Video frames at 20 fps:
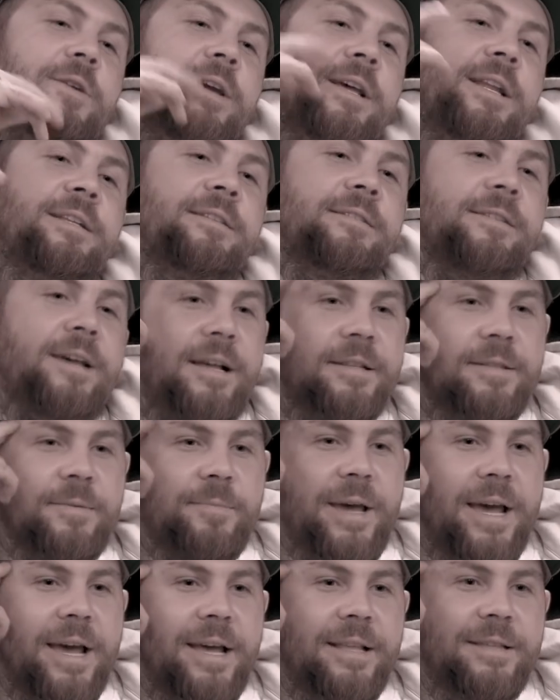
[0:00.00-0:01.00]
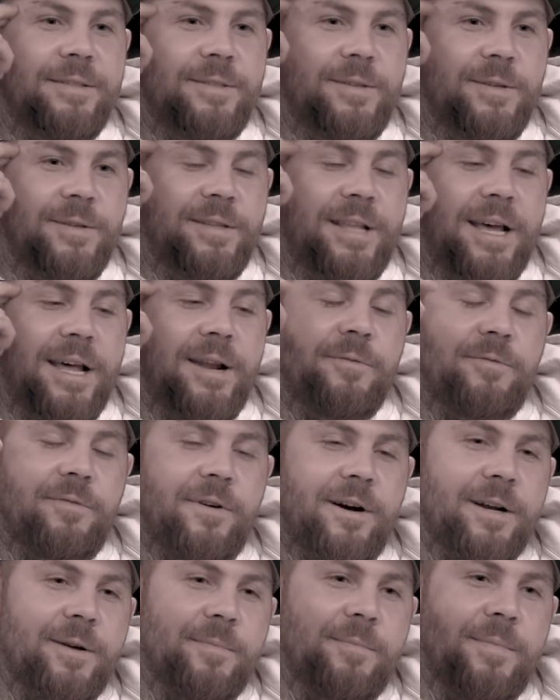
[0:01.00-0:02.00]
get inside some heads, dude, that'll
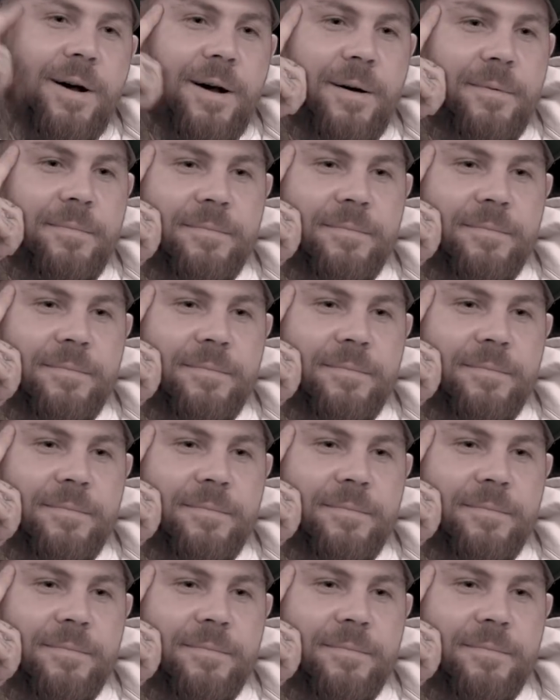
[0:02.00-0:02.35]
f them up.